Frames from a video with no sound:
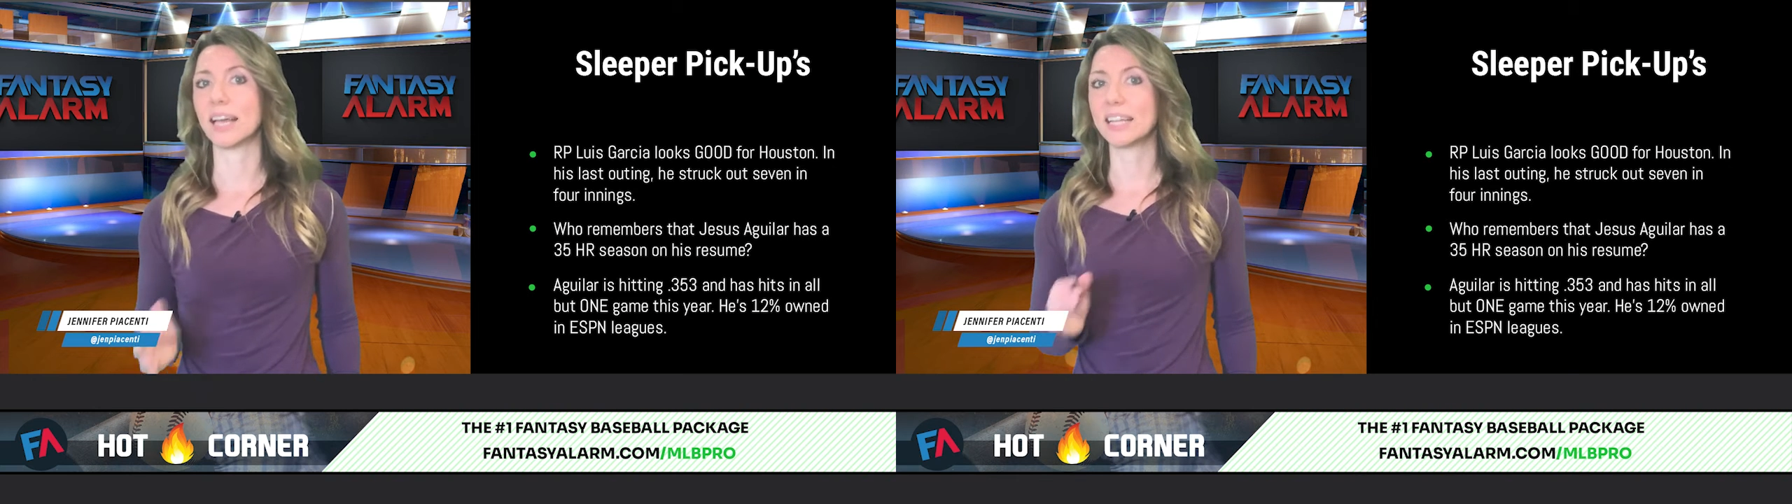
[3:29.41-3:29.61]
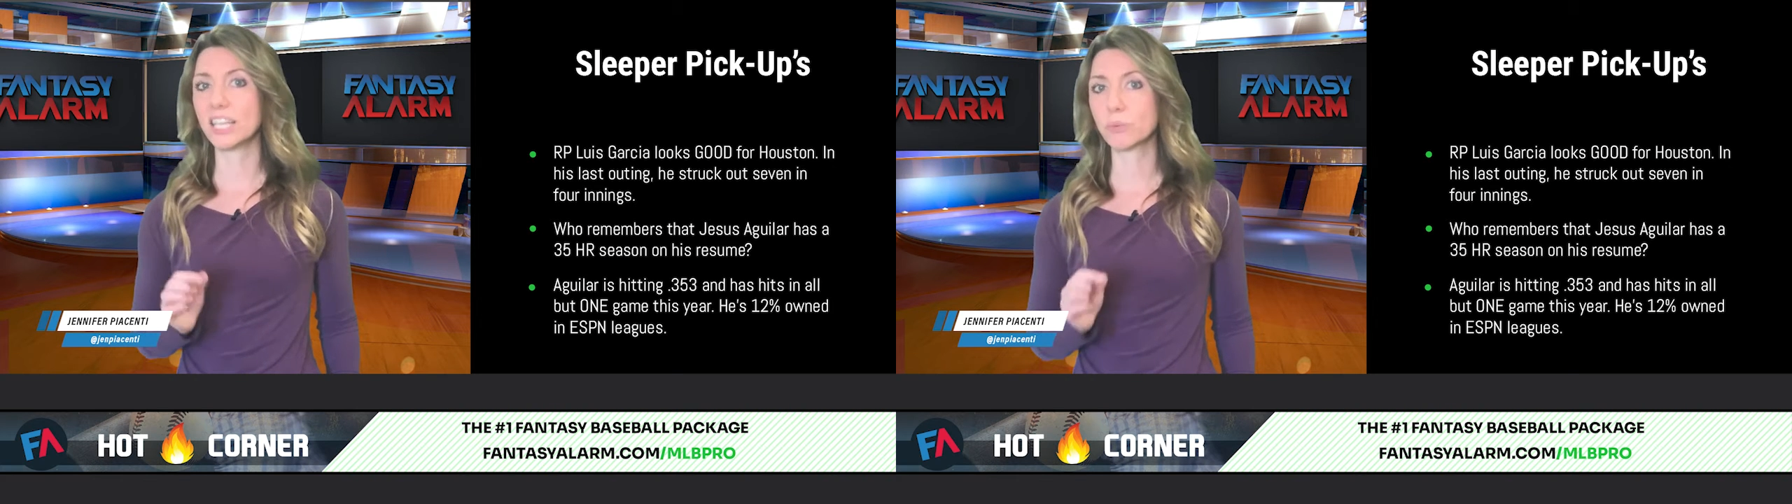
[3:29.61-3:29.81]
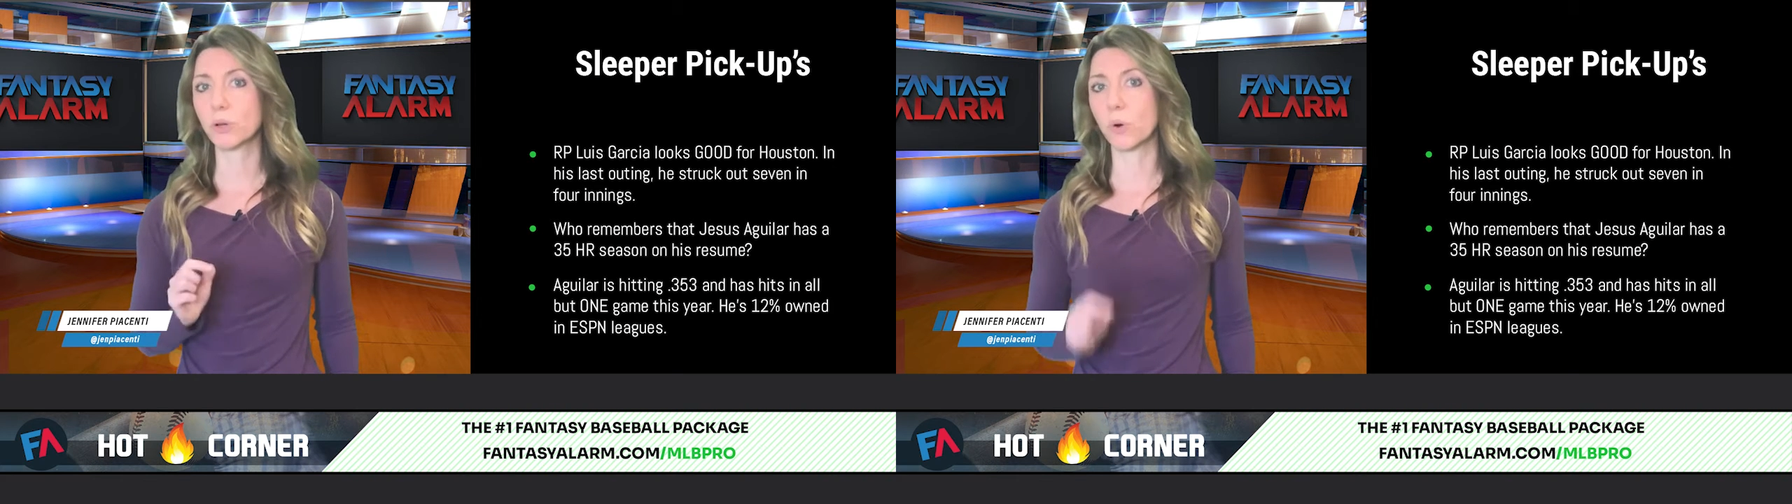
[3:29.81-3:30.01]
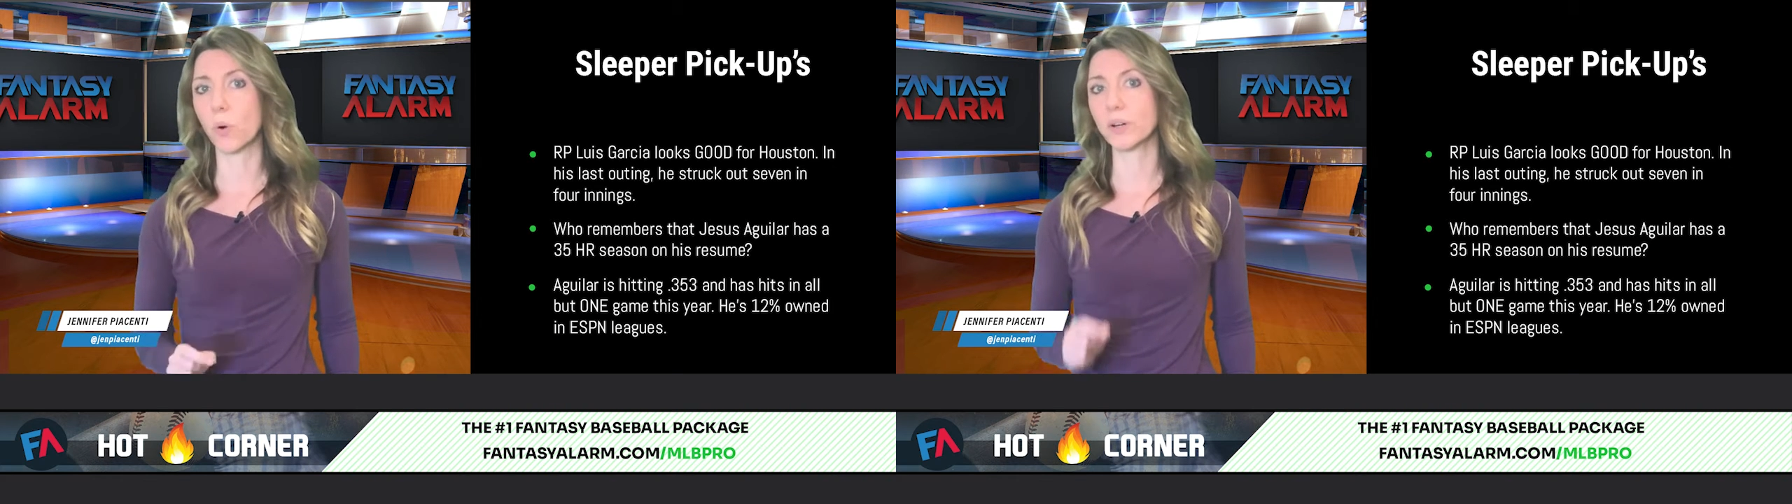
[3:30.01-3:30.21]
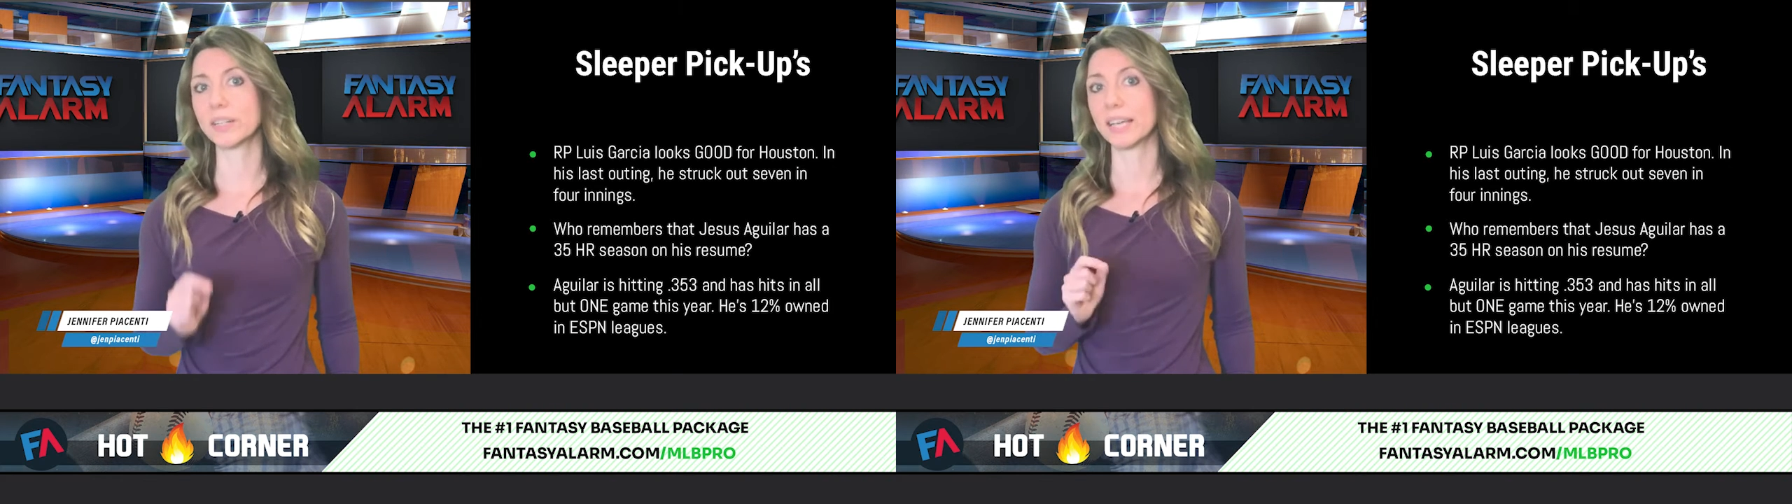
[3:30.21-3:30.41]
and he's
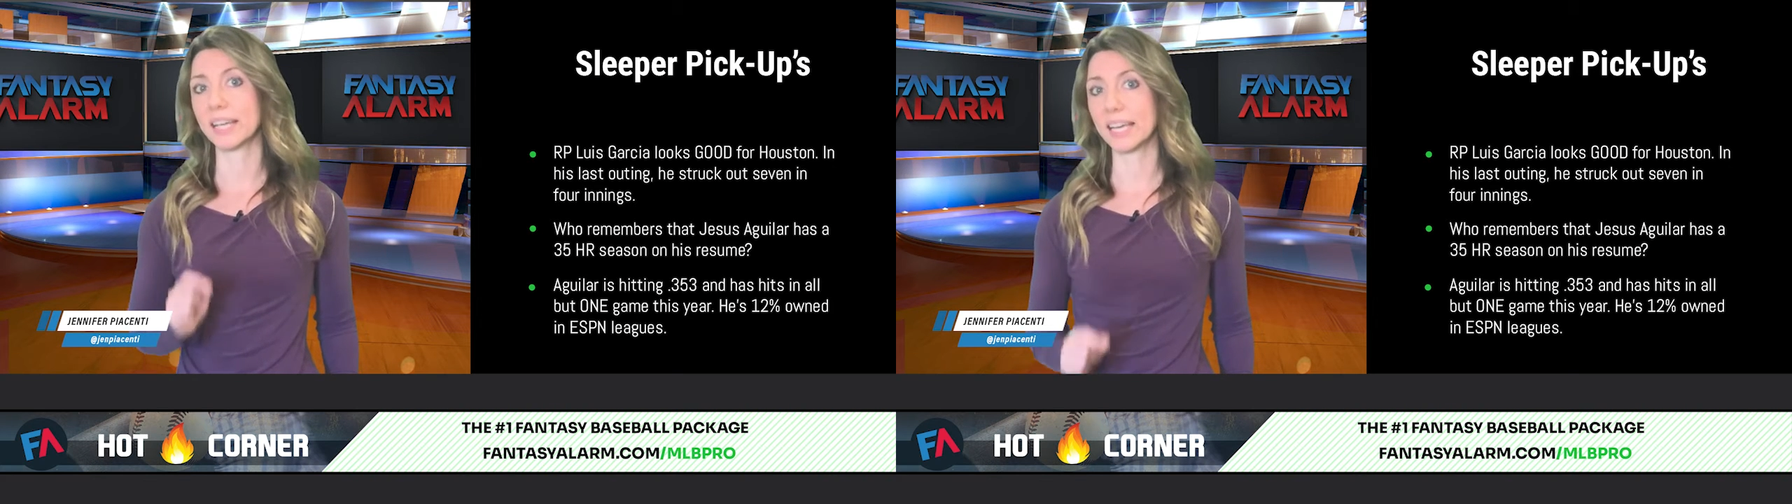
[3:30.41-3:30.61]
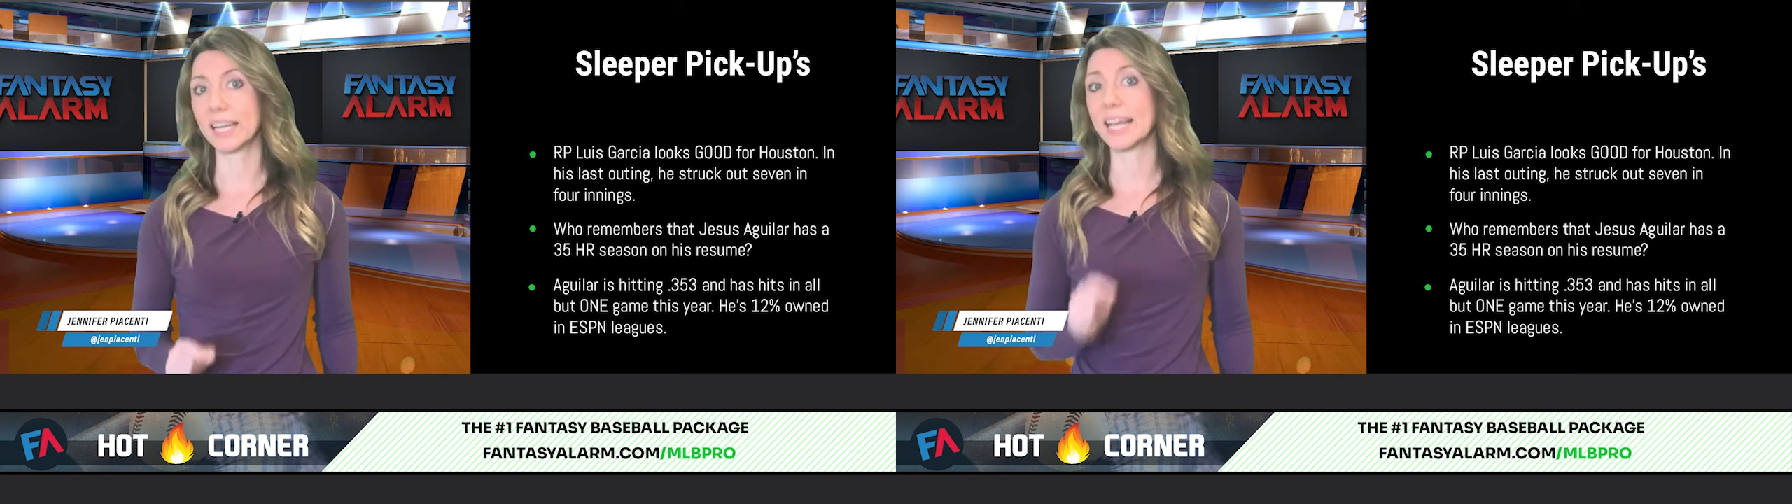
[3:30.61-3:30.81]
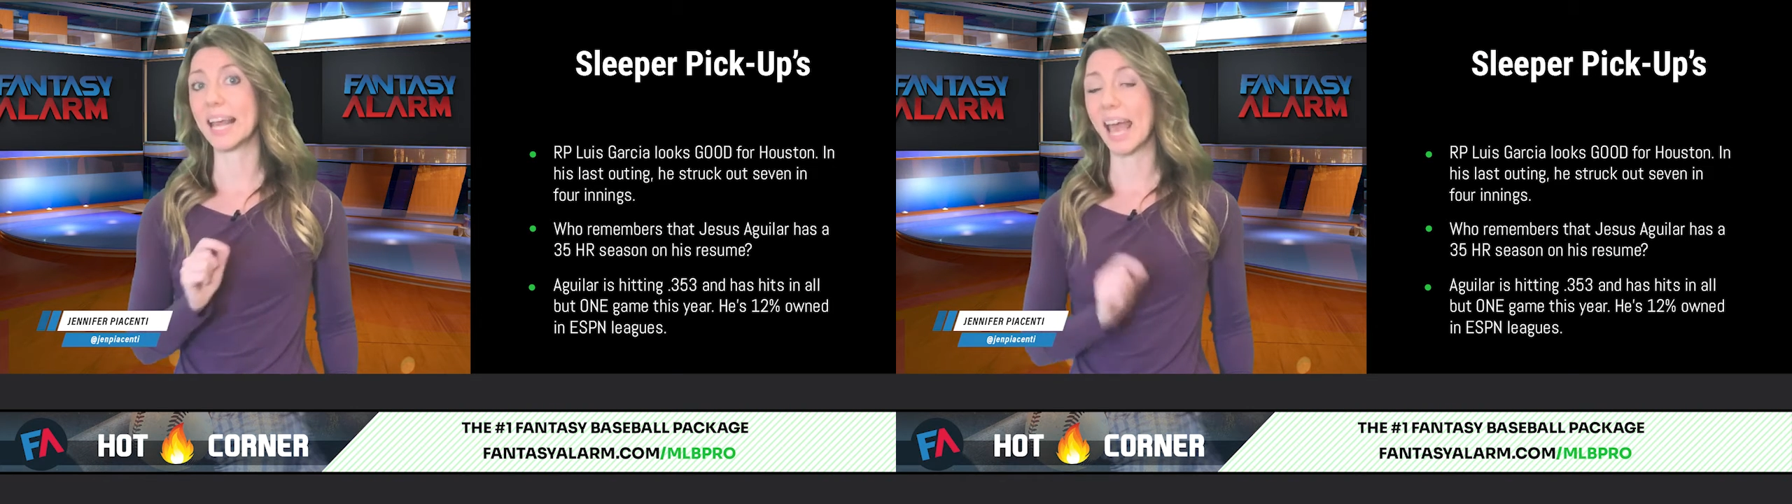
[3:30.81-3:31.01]
recorded a hit in